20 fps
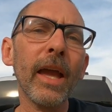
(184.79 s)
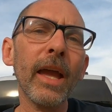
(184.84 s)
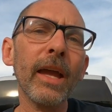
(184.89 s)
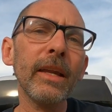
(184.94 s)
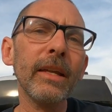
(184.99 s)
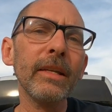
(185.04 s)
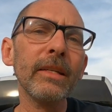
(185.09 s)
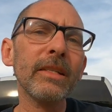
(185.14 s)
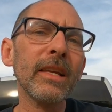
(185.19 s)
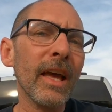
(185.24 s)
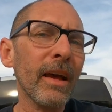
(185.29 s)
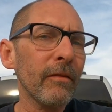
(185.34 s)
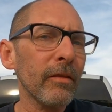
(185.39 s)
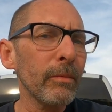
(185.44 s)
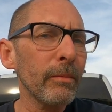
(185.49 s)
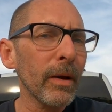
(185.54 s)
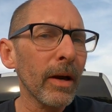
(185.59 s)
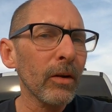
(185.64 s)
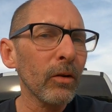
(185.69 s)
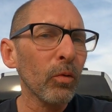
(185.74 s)
80s
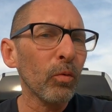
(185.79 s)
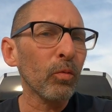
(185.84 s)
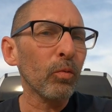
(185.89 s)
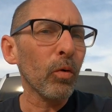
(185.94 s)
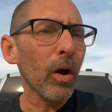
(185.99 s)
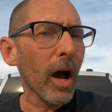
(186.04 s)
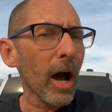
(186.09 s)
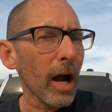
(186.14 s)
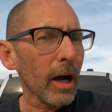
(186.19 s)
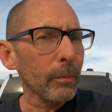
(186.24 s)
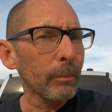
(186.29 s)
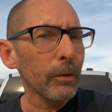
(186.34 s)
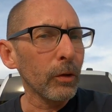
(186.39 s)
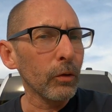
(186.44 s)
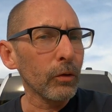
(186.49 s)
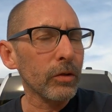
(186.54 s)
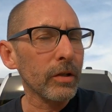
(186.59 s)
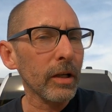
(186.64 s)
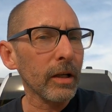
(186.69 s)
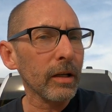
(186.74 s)
heavy metal rock
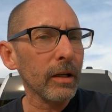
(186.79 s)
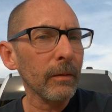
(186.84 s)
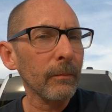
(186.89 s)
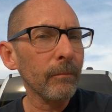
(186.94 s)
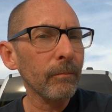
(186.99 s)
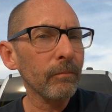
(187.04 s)
music